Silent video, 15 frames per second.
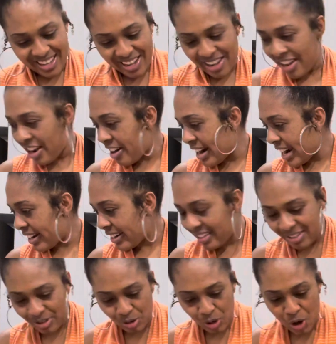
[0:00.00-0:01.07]
All
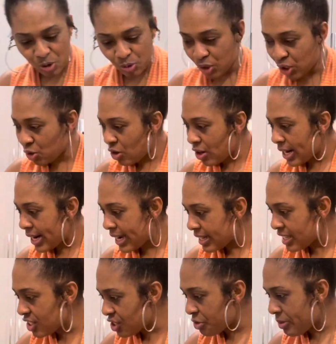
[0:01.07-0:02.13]
right, woo, Lord,
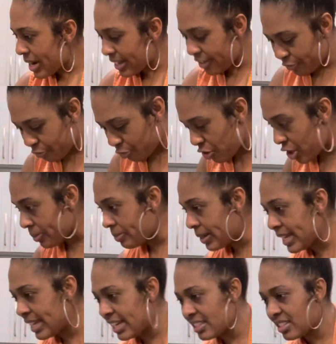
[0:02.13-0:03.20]
it's already four
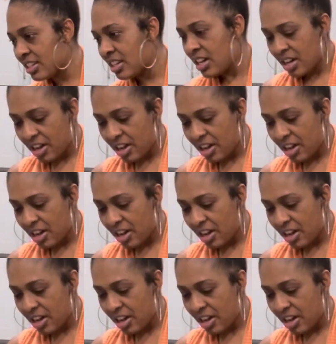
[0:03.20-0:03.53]
minutes.